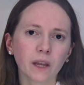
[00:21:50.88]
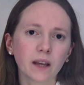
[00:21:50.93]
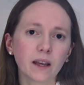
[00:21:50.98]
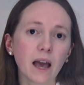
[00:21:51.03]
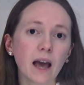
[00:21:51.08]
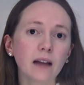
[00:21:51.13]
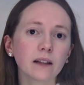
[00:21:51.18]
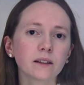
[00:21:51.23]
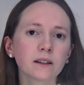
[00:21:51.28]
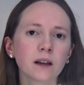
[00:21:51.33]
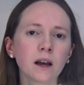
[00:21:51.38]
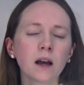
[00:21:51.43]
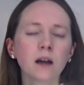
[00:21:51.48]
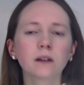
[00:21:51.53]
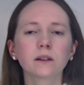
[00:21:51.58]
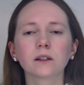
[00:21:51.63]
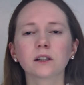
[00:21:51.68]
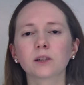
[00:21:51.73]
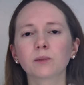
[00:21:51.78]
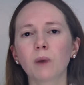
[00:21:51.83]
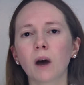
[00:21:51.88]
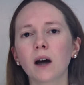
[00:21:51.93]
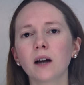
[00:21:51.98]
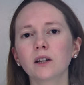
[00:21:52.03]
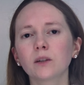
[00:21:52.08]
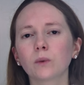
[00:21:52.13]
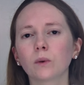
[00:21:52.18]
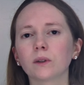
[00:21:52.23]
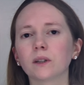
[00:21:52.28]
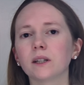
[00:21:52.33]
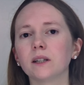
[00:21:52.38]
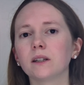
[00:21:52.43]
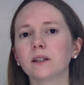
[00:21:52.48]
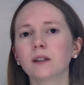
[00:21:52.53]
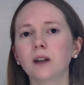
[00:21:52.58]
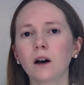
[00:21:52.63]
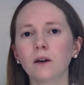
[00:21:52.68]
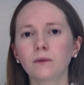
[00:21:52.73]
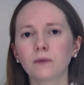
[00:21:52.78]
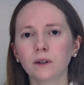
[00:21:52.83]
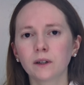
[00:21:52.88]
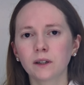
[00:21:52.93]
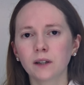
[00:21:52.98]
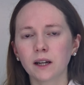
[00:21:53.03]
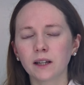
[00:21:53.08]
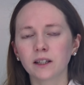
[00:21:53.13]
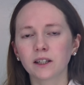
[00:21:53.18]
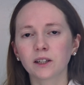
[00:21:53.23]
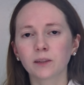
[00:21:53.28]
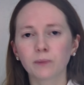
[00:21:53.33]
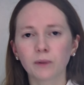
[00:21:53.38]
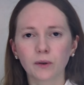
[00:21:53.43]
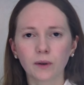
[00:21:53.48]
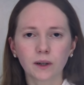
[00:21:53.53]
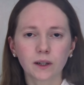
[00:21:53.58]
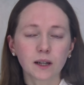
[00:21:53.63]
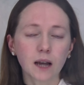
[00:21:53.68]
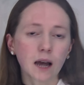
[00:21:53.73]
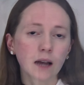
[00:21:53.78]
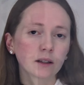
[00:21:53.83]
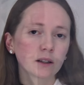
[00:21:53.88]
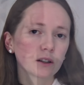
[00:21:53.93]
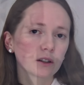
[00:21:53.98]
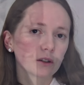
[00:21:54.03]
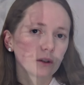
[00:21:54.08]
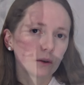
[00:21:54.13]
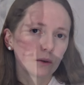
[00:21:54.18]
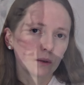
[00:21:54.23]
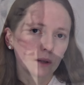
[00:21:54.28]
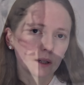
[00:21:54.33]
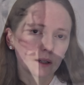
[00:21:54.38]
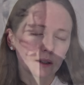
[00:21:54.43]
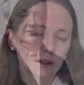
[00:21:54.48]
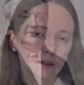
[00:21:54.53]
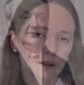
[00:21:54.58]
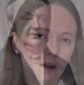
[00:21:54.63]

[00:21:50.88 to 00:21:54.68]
Yet, despite what he suffered in spirit and soul at the